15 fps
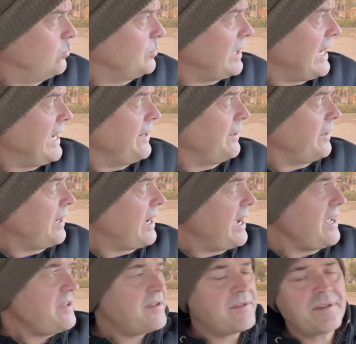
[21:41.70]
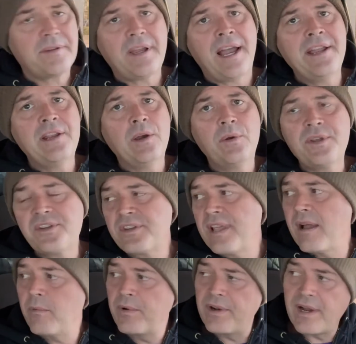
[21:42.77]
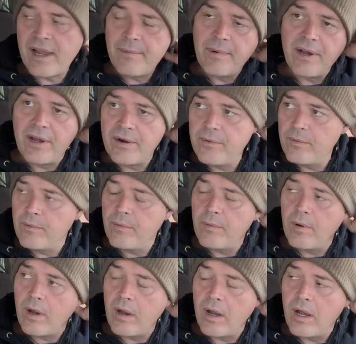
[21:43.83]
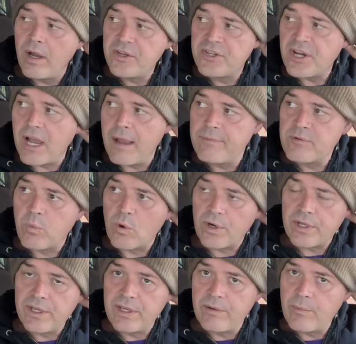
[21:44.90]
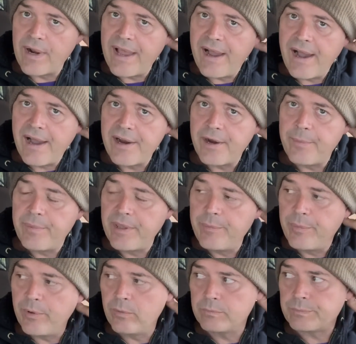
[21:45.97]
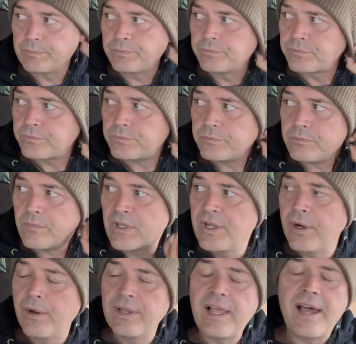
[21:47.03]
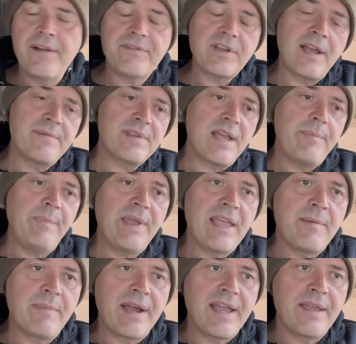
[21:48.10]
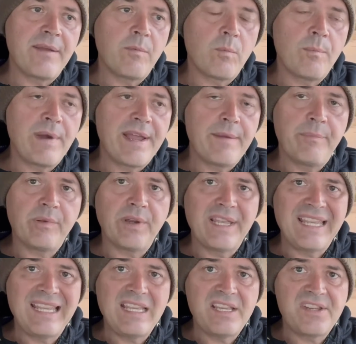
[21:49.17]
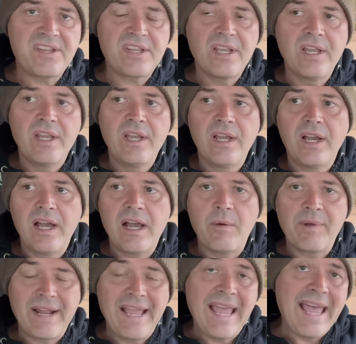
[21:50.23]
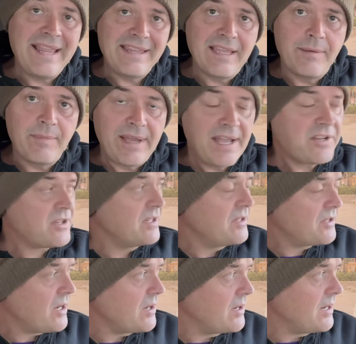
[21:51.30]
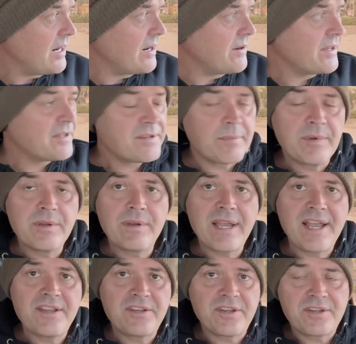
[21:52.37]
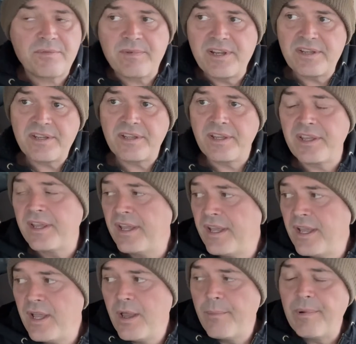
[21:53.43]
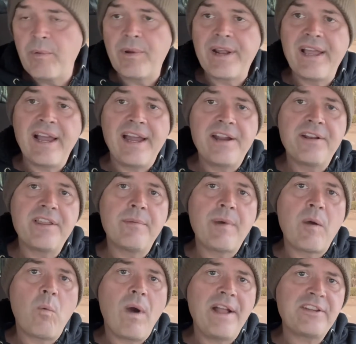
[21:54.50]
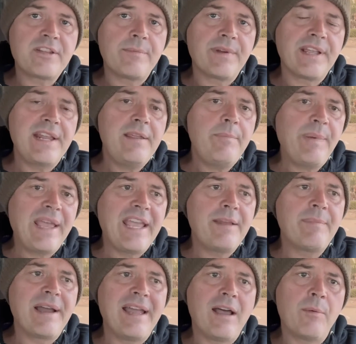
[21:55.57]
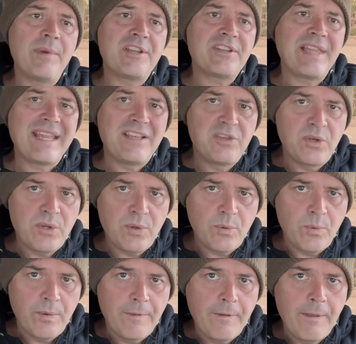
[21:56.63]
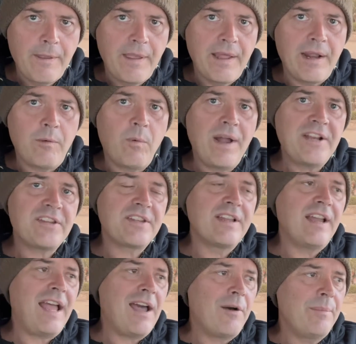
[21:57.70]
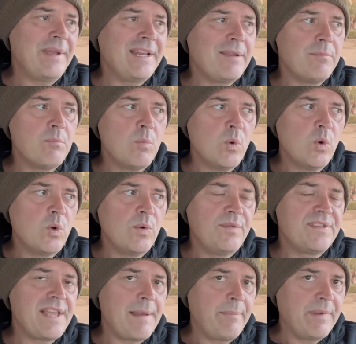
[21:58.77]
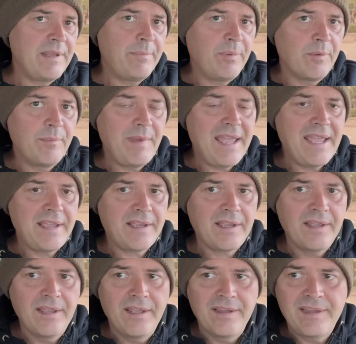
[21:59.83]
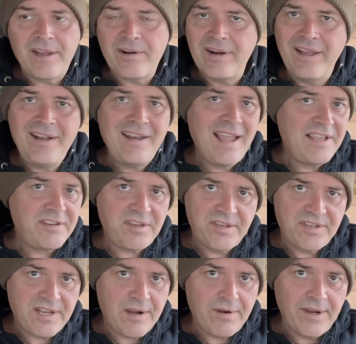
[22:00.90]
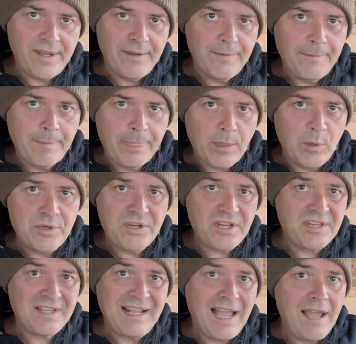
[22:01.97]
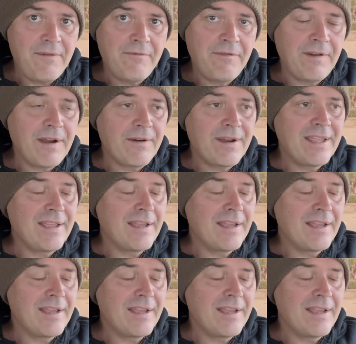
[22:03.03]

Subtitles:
I noticed that when I'm on jobs working and when I hire people, a lot of times I pay my employees when I had them. I actually started hiring some new guys just recently. But when I hired them, I watched them. They're getting paid by how much they do. And I watched how many moves that people make that are unnecessary or just not very,